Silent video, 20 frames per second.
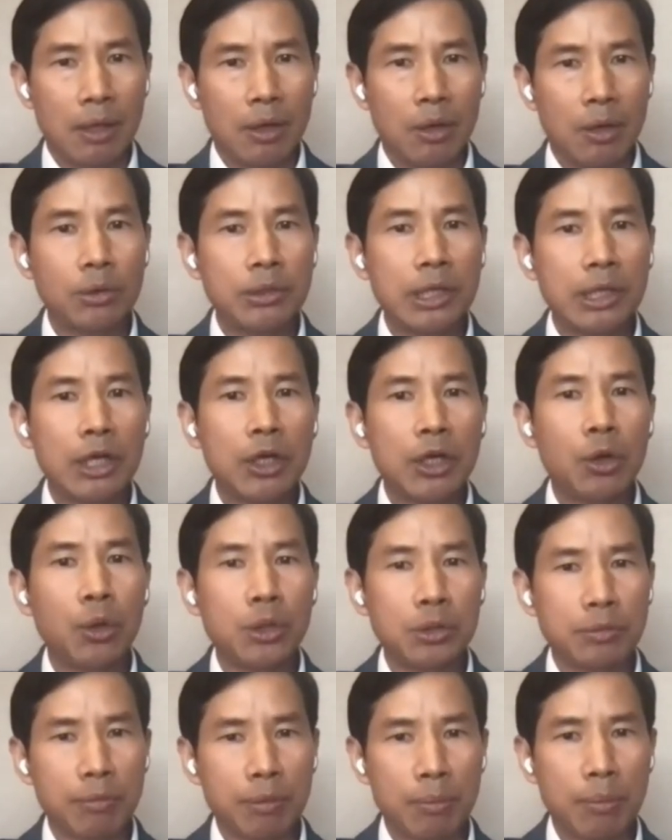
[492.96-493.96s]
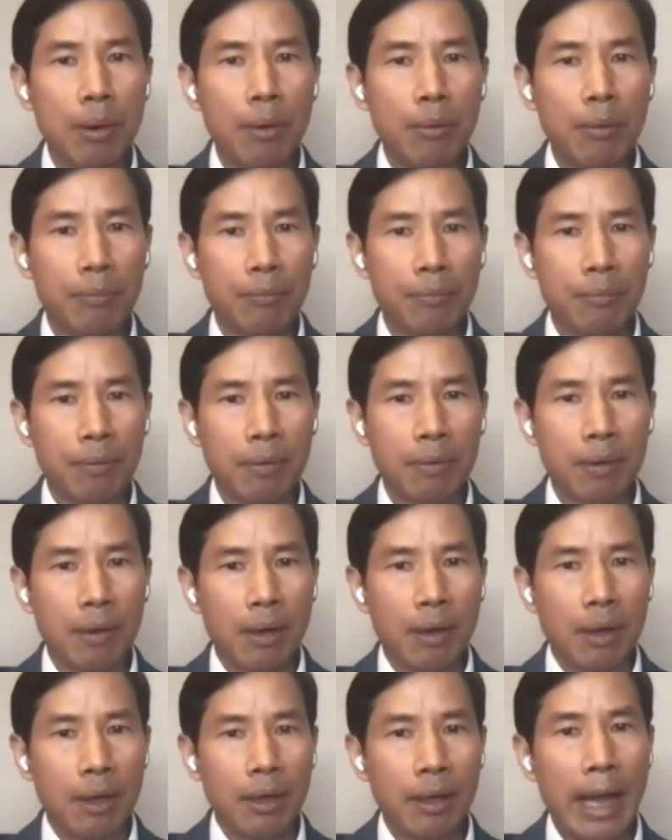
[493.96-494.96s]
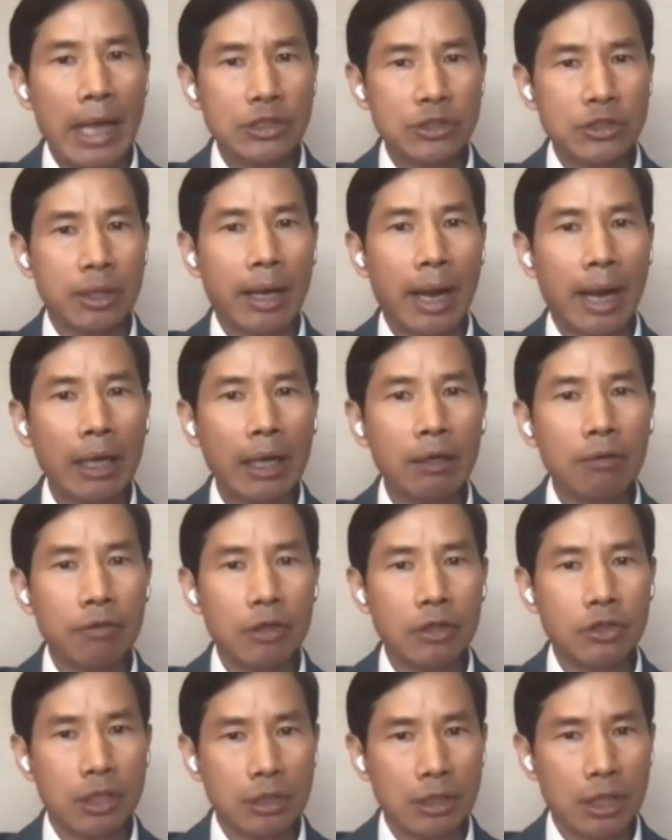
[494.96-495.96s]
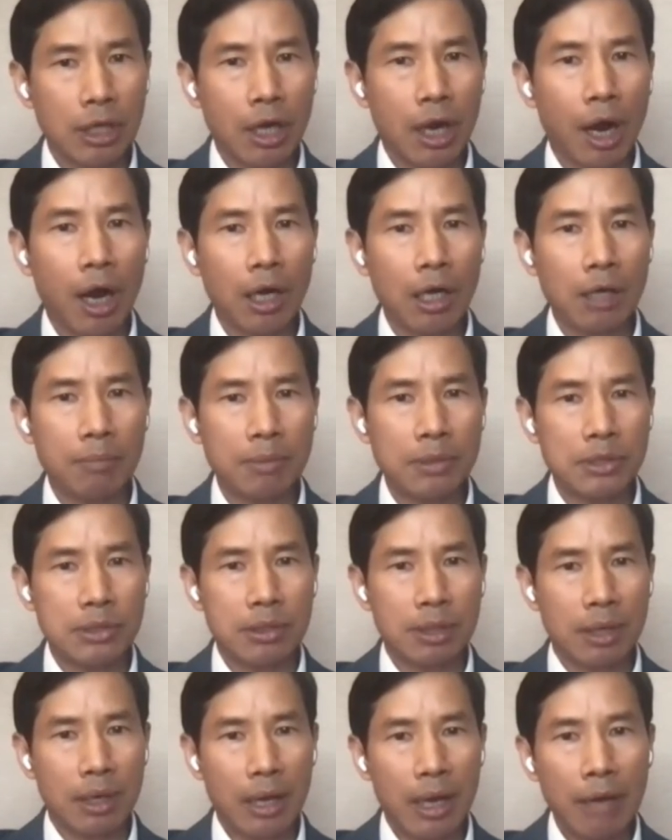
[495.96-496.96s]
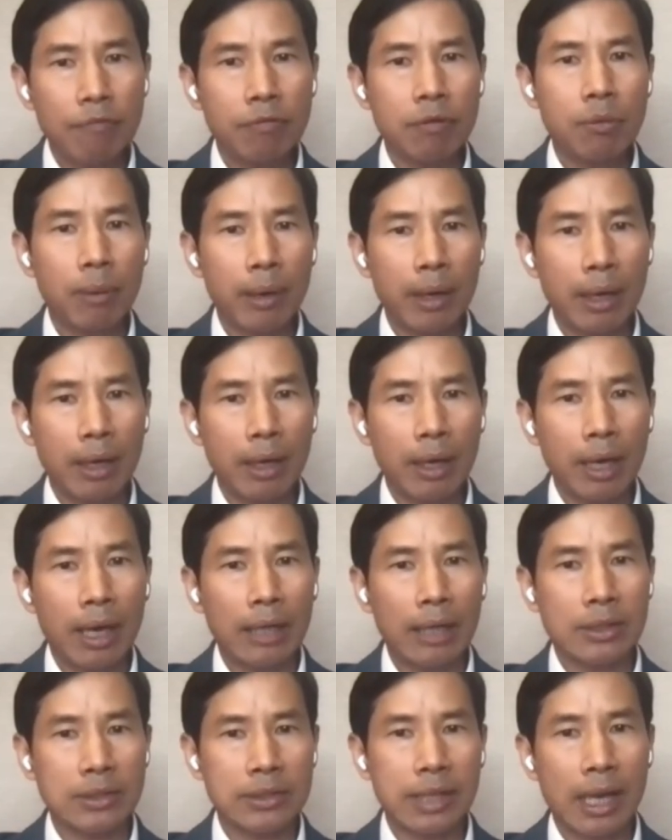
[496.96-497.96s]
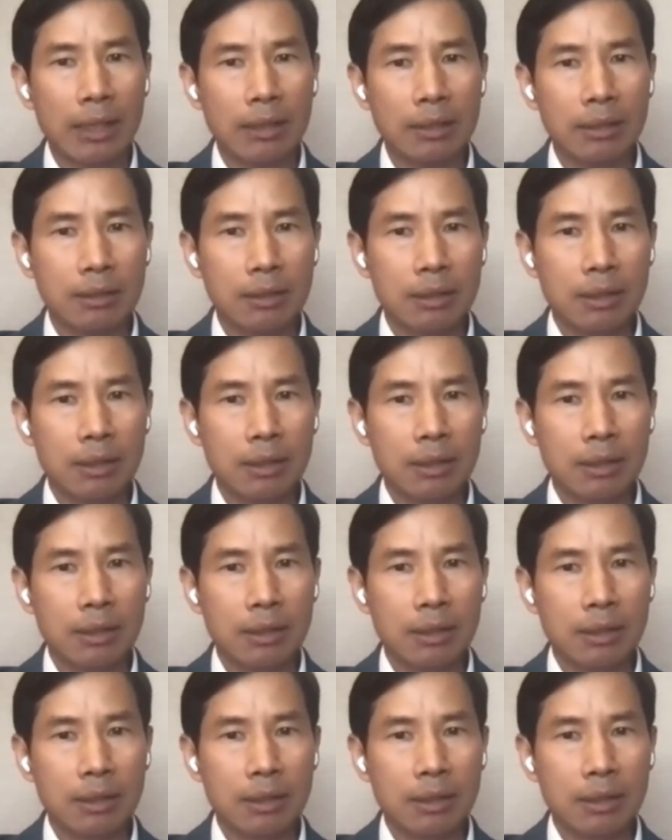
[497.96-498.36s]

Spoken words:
or inclusive growth. That's the language economists everywhere understand.